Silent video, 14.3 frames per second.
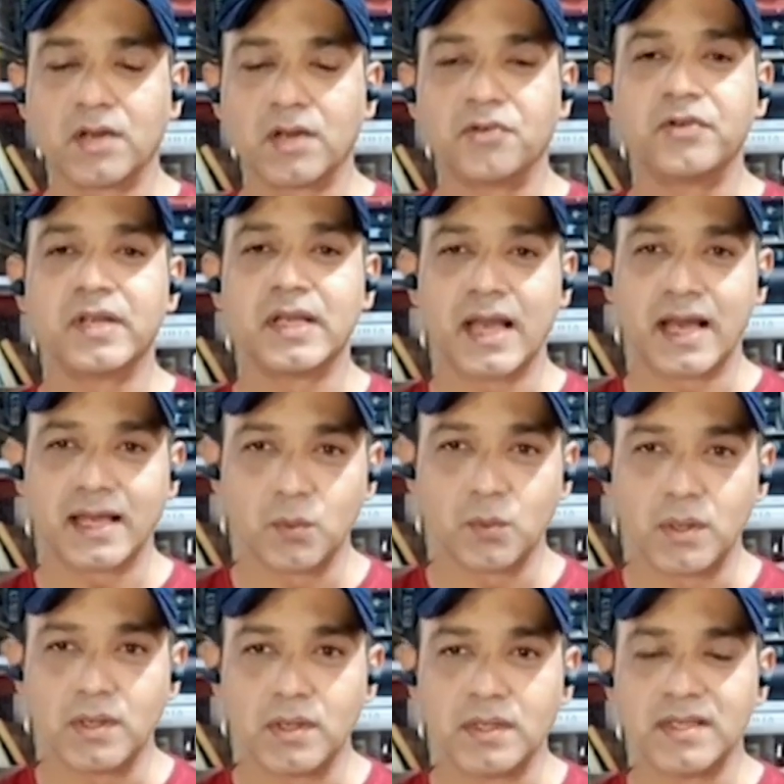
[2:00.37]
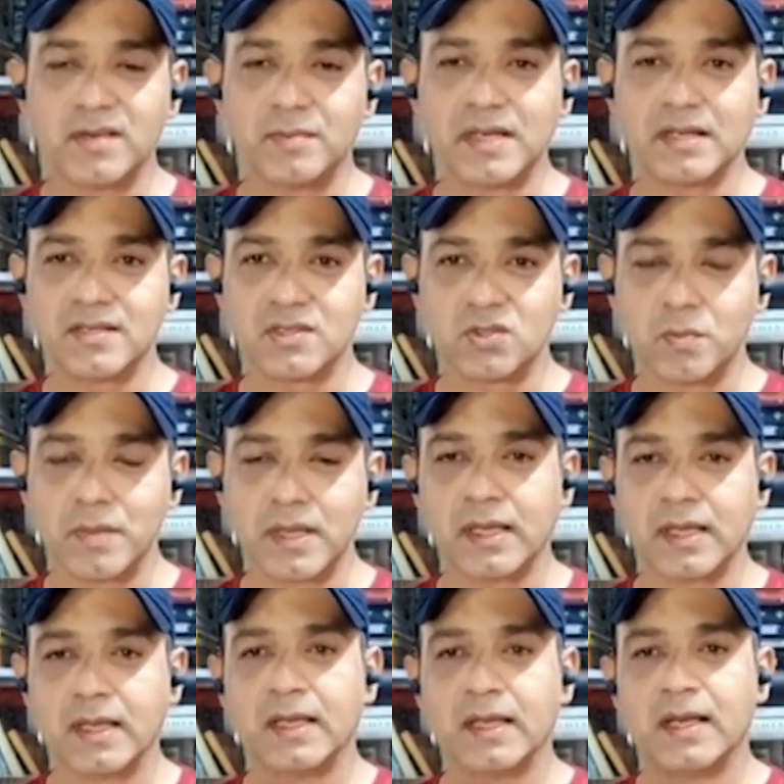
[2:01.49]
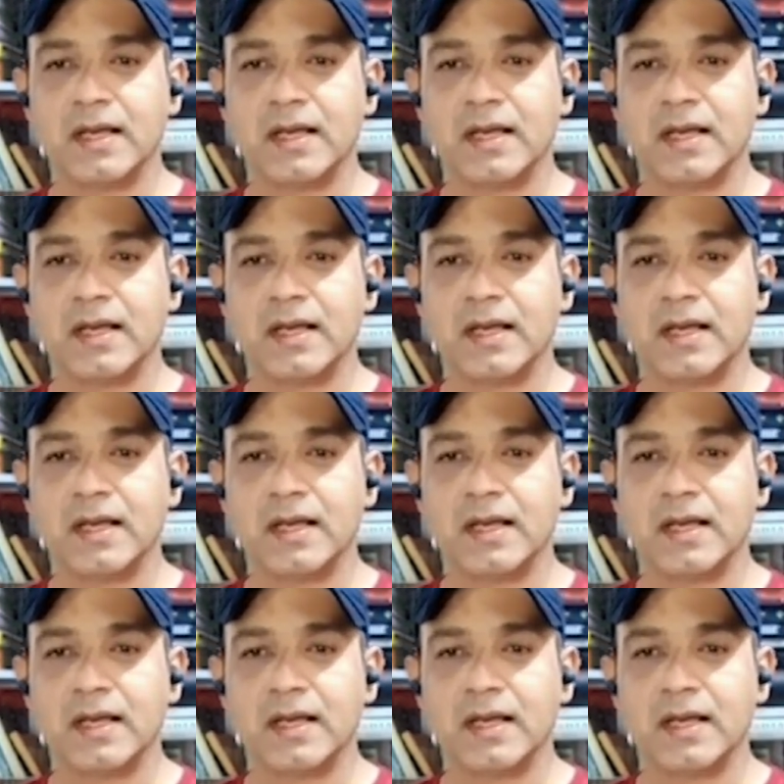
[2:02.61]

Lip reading: country and the world, they've been consuming.